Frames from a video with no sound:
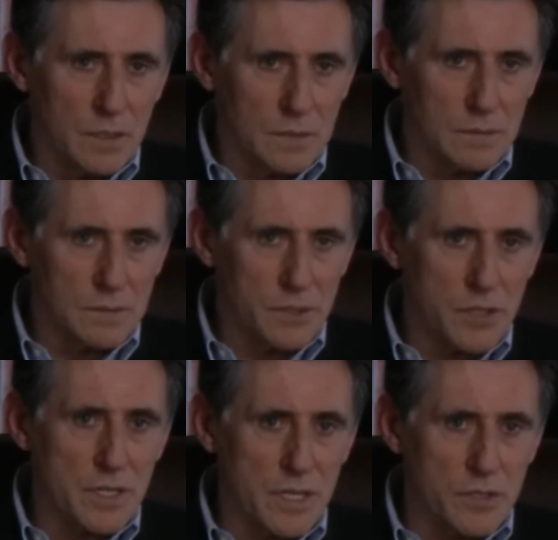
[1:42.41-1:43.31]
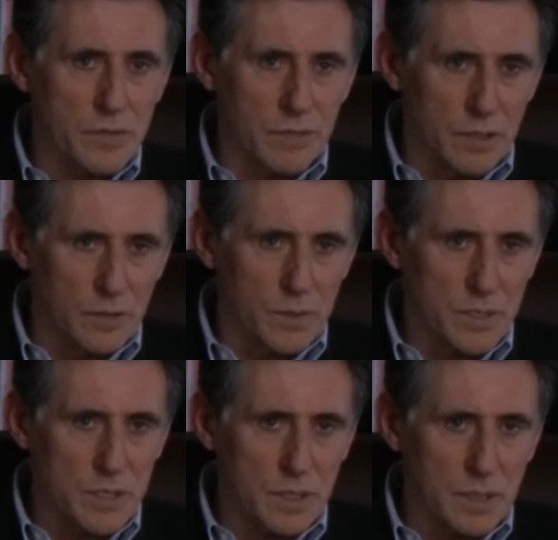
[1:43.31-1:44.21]
alone, just as you've
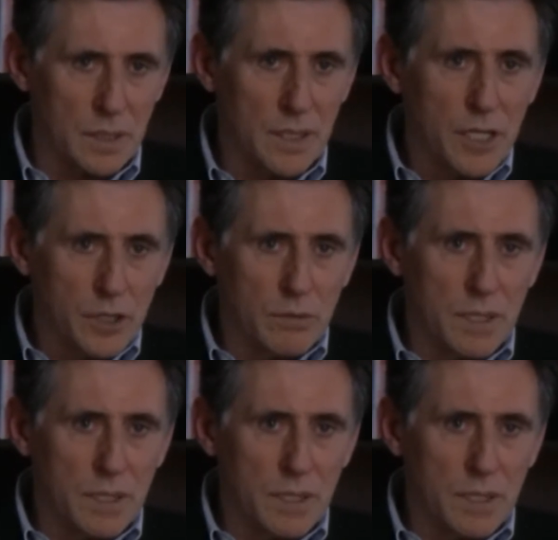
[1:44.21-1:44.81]
always done.